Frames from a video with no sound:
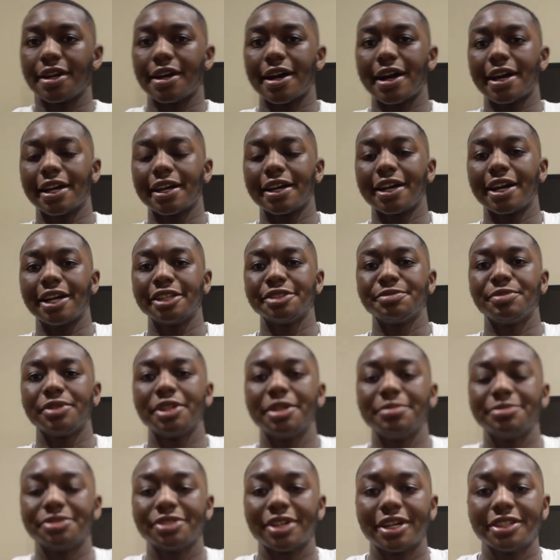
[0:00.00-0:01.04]
Hi guys, my
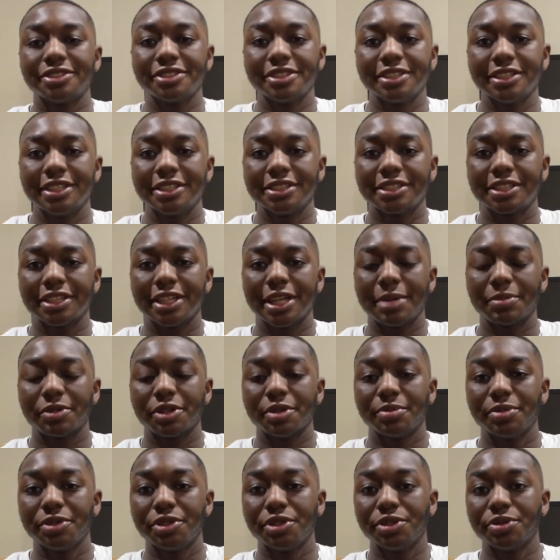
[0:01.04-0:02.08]
name is Ozzy and today I'm going
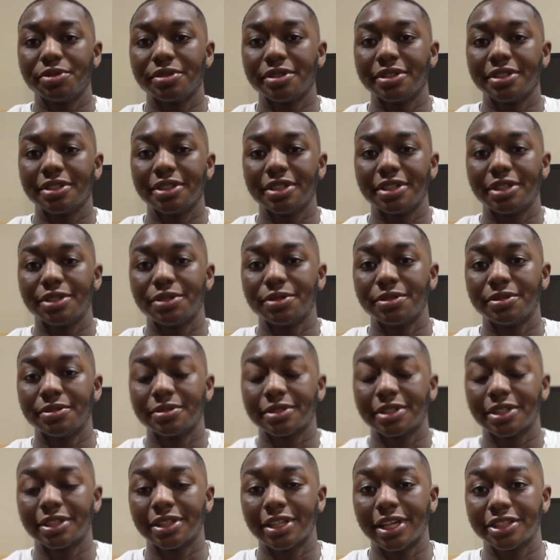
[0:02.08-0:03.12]
to be doing a
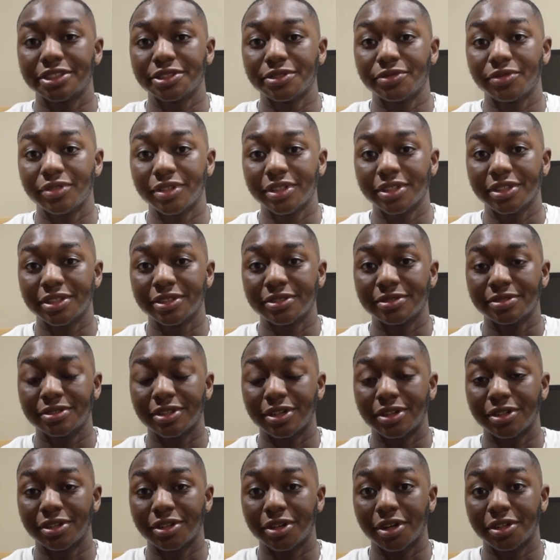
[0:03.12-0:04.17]
collection video
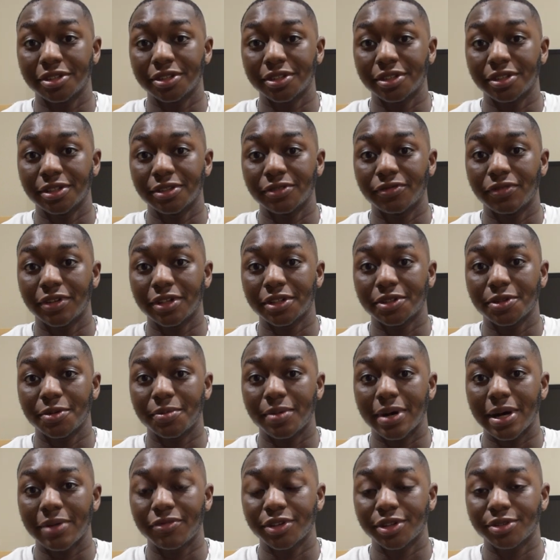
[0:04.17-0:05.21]
on all the Funko
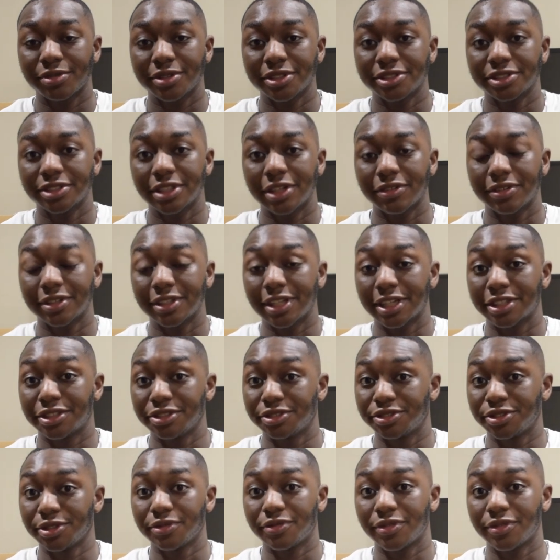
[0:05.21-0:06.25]
Pop figurines I've collected so